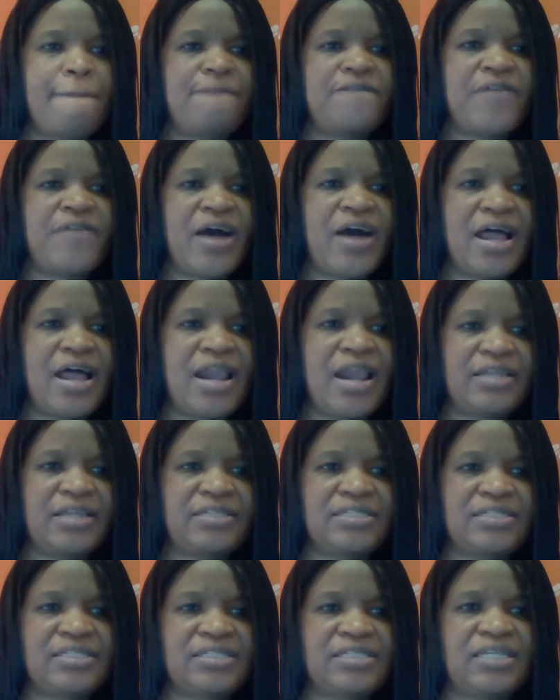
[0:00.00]

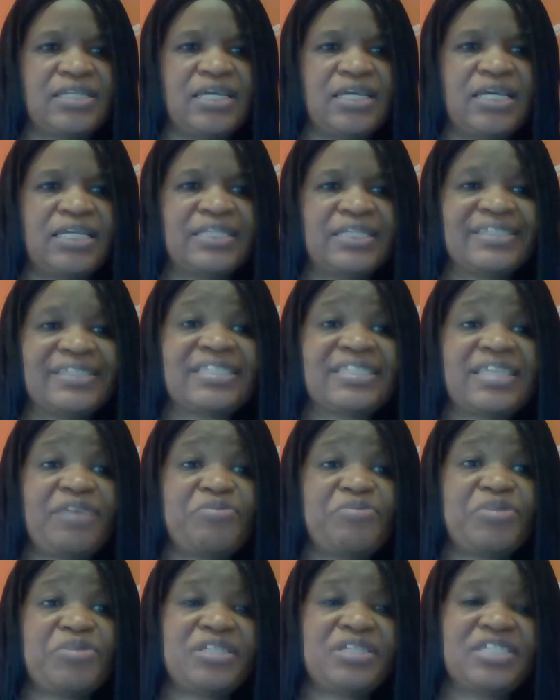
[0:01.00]
verse
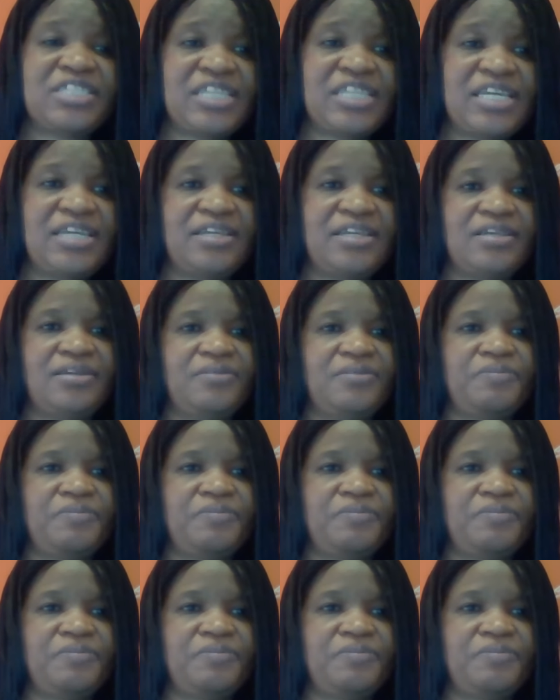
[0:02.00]
17.